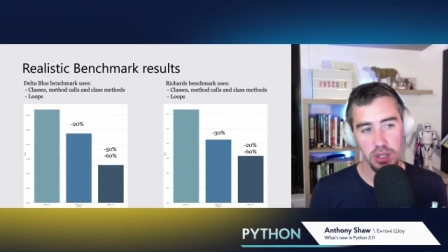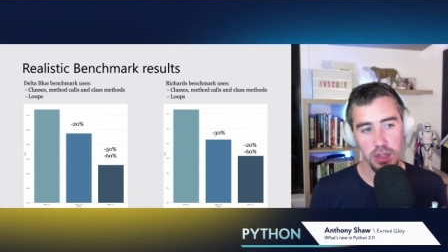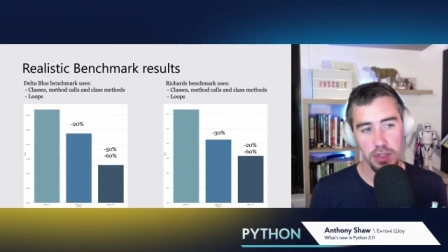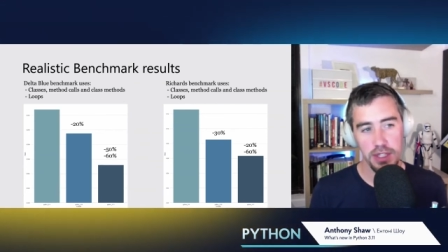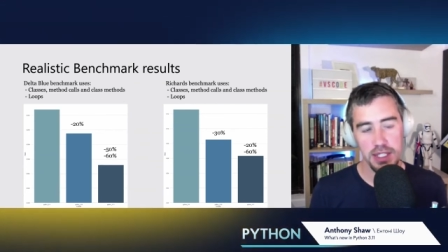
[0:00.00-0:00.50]

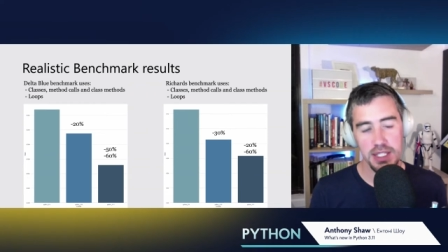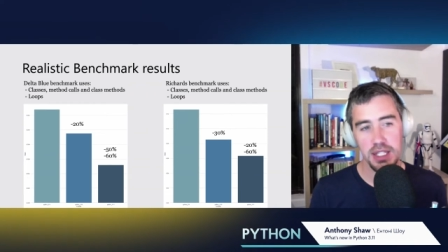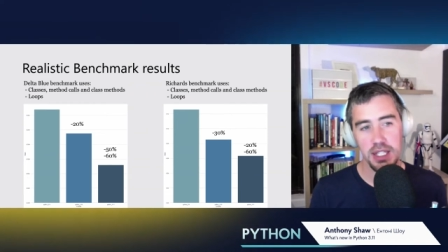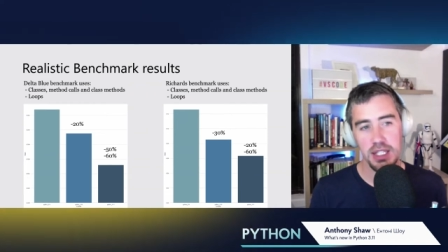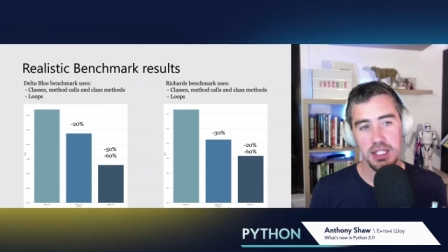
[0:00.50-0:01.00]
This
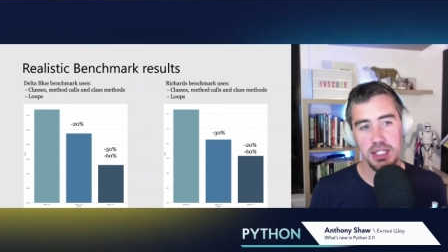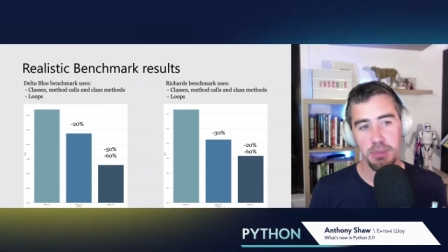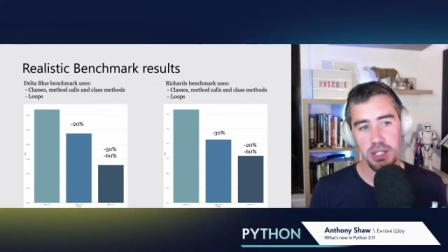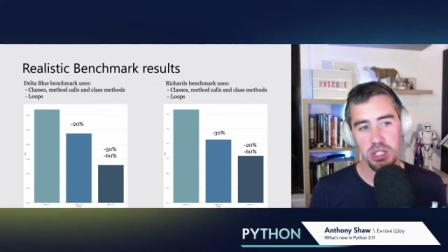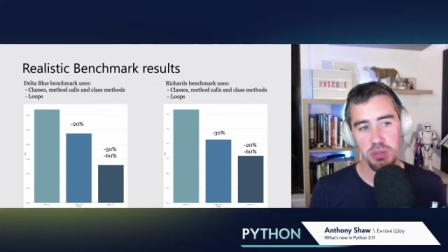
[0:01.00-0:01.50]
is a
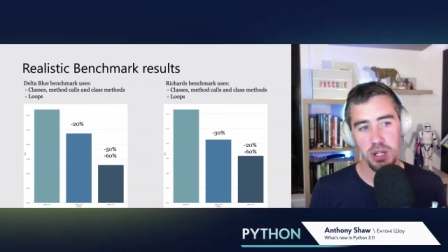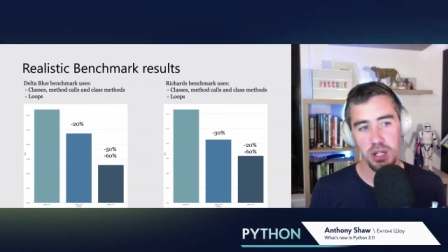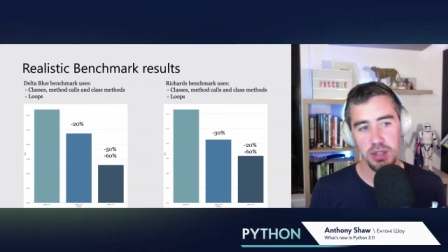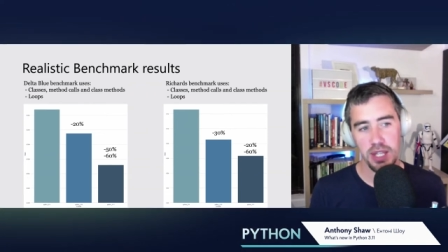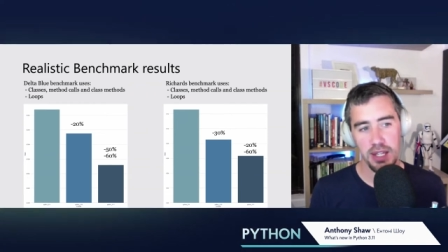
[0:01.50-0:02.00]

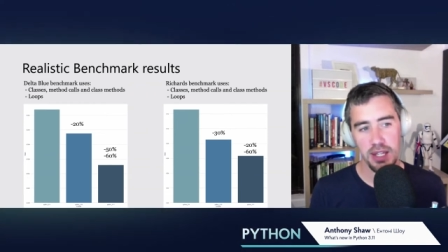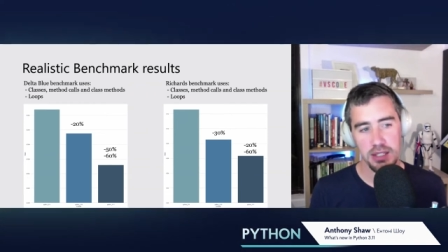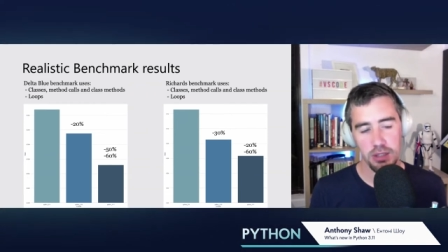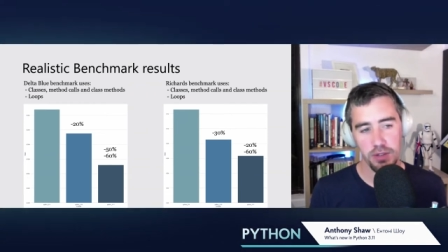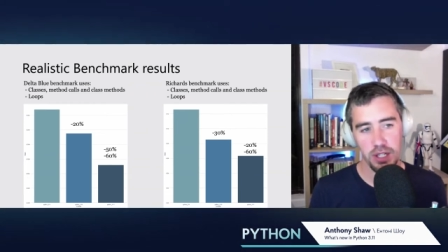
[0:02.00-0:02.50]
benchmark that has a
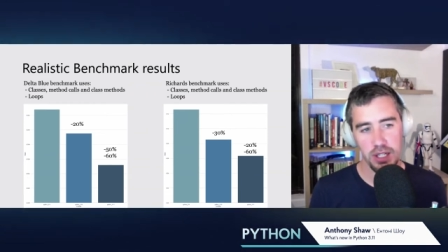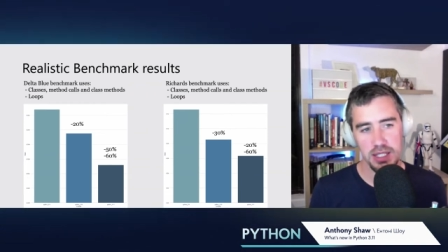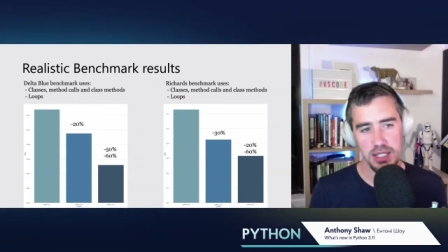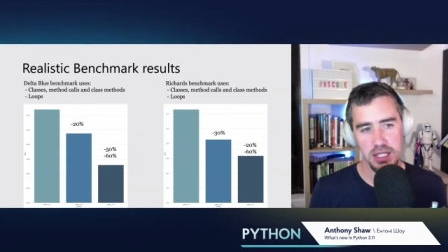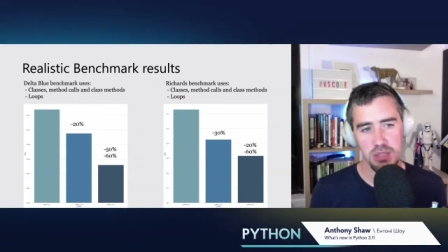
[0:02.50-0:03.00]
lot of
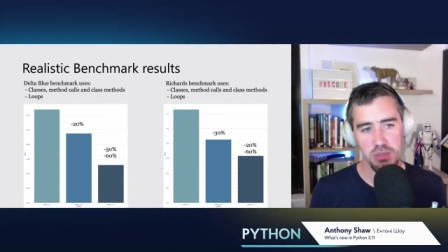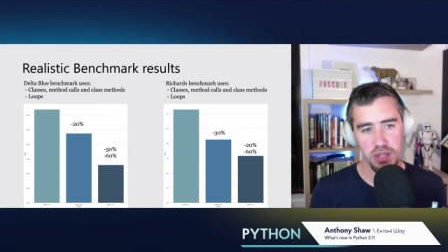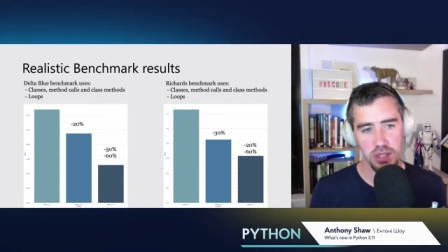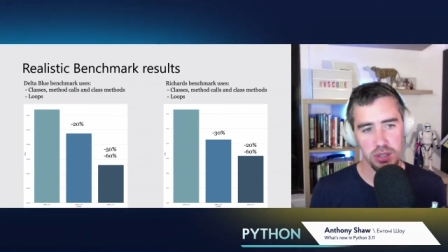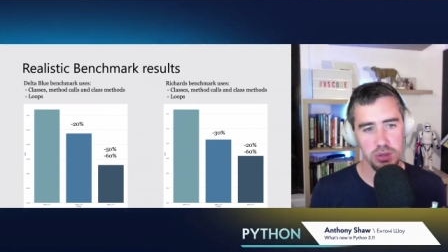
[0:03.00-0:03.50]
classes,
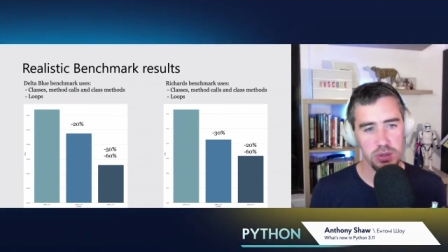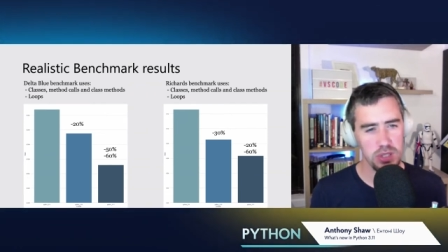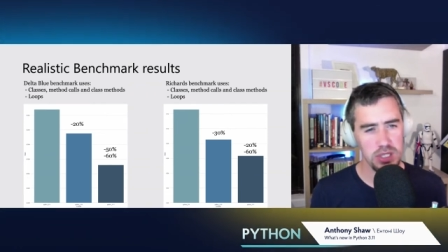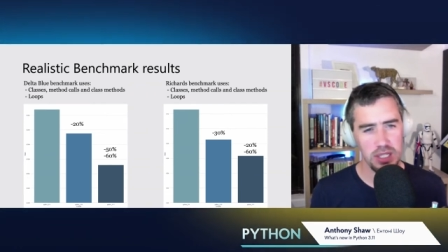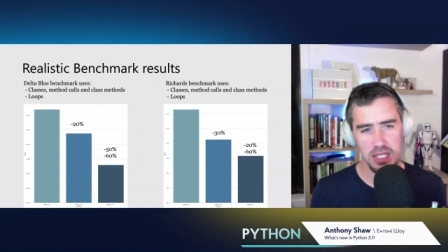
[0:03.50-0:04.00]
method calls,
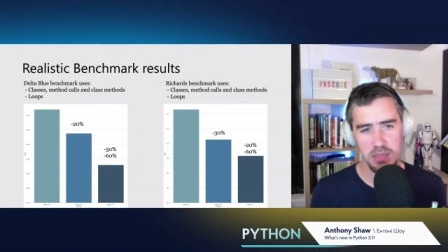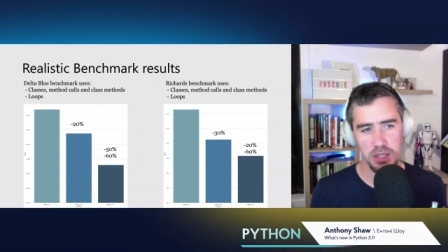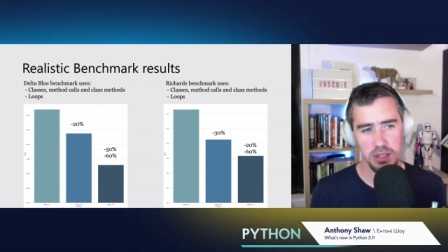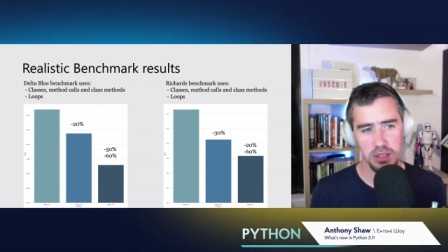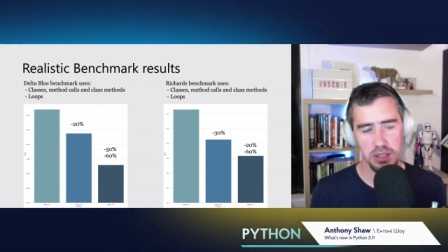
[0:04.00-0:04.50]
class
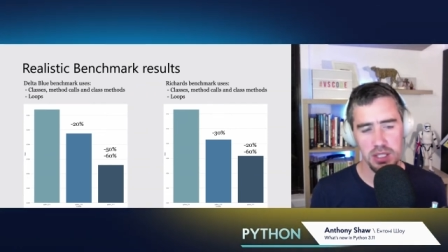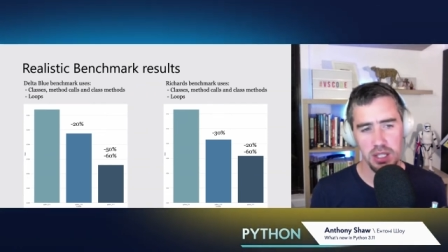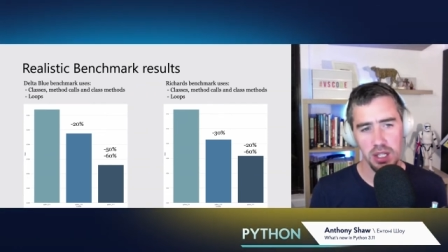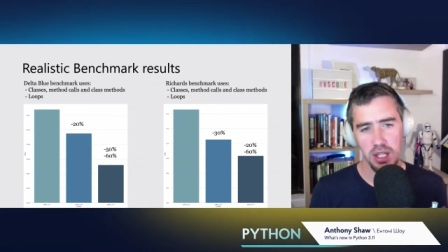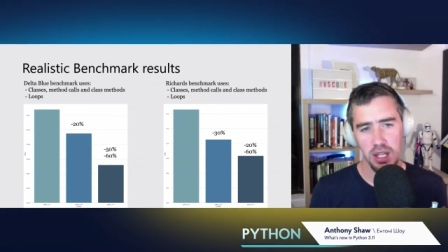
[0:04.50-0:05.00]
methods,
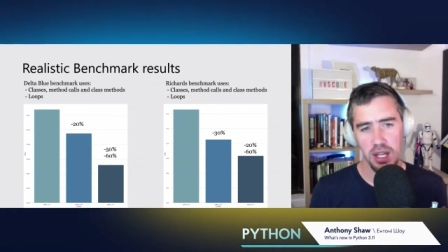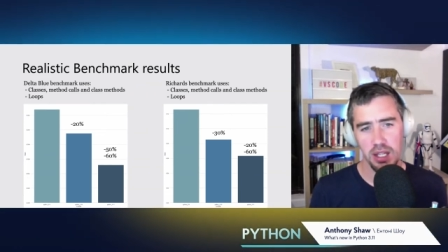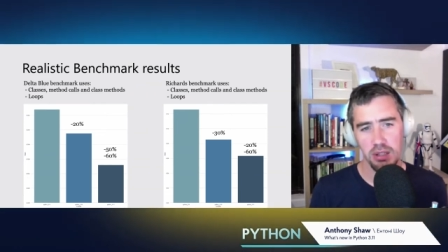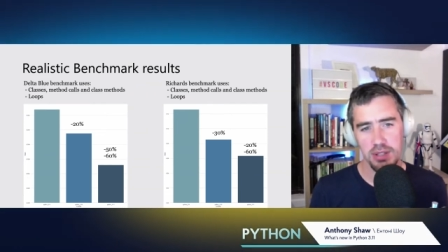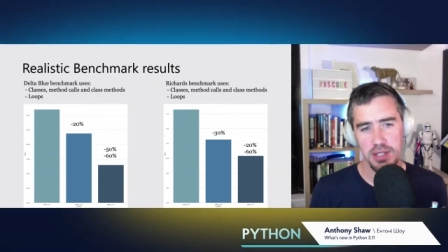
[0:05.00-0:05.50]
and
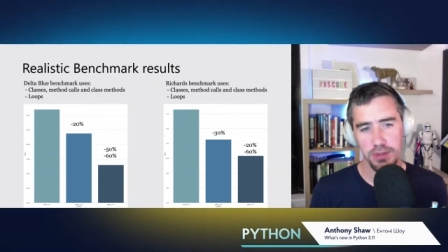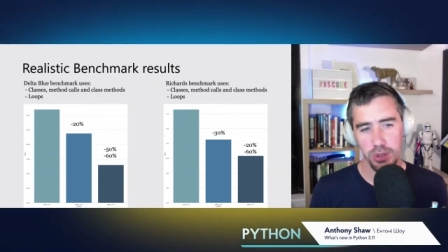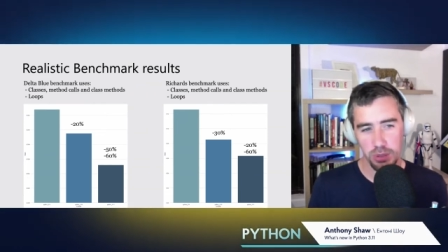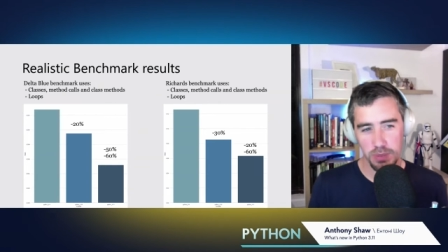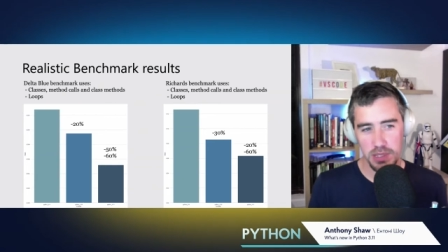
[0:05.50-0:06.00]
lots of
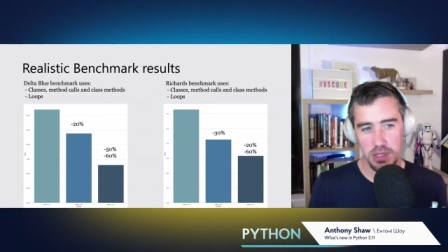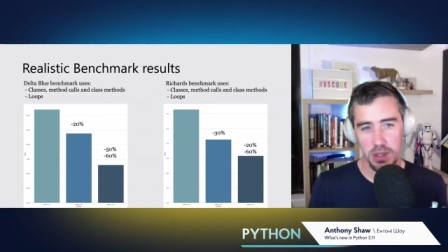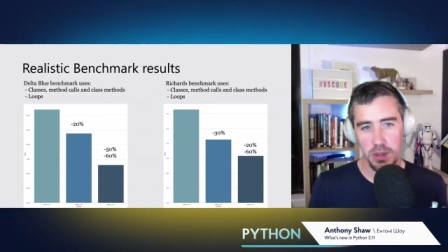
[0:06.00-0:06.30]
loops.